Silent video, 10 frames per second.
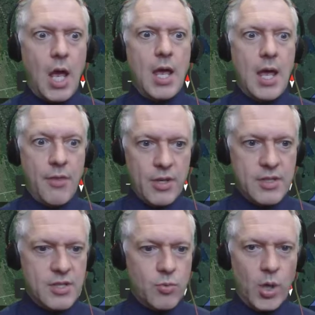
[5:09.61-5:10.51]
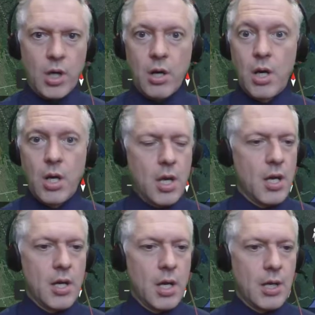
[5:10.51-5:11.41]
And this is where
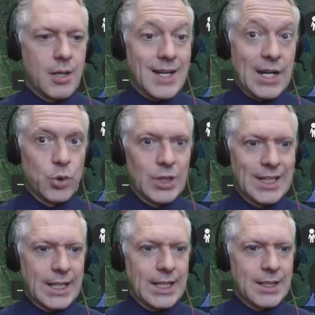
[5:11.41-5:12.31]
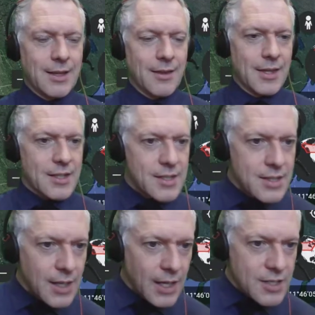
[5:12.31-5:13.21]
I really like
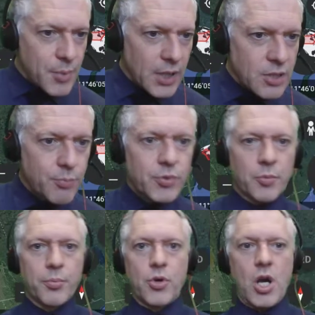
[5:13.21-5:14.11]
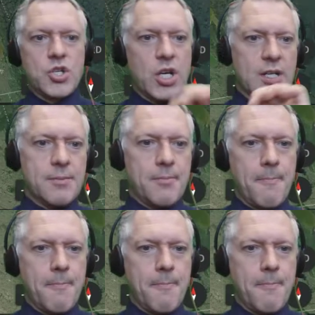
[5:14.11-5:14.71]
this aspect. So projects,